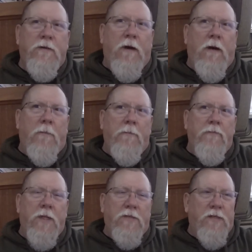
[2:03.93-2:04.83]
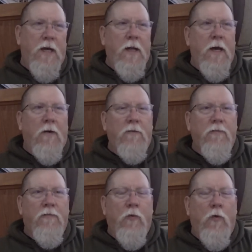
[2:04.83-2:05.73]
Um, it's cut out
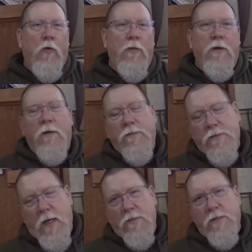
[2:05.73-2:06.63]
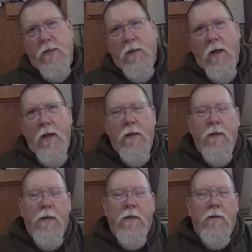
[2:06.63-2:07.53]
for the size of the line,
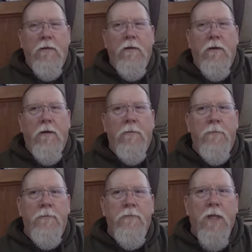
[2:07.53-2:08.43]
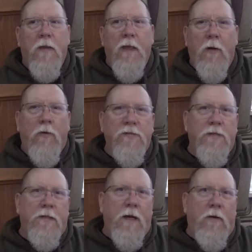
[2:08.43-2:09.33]
and um, that
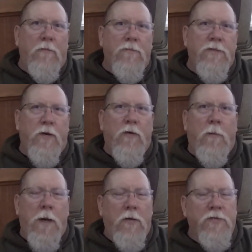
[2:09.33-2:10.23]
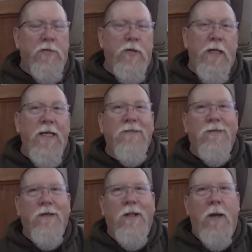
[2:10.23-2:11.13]
wasn't down. So a mouse could
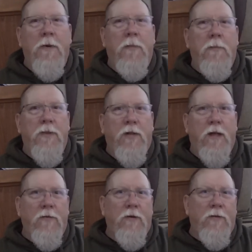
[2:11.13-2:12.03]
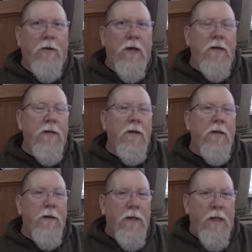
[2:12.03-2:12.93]
easily climb up the electric line
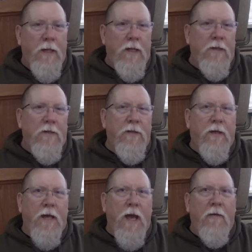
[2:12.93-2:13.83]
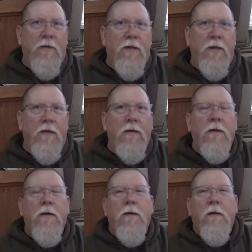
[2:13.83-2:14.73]
and into the cavity.
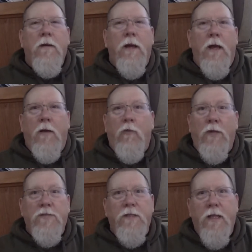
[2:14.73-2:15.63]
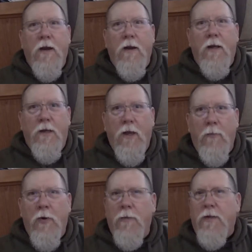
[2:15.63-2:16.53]
And once in there, it could go
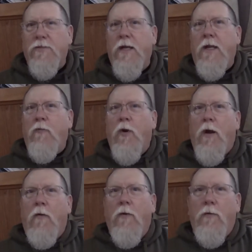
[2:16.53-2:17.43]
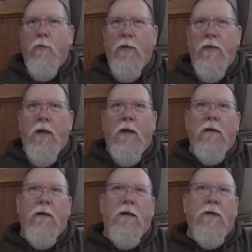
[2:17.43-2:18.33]
pretty much anywhere
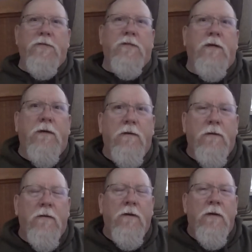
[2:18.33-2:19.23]
within, because there,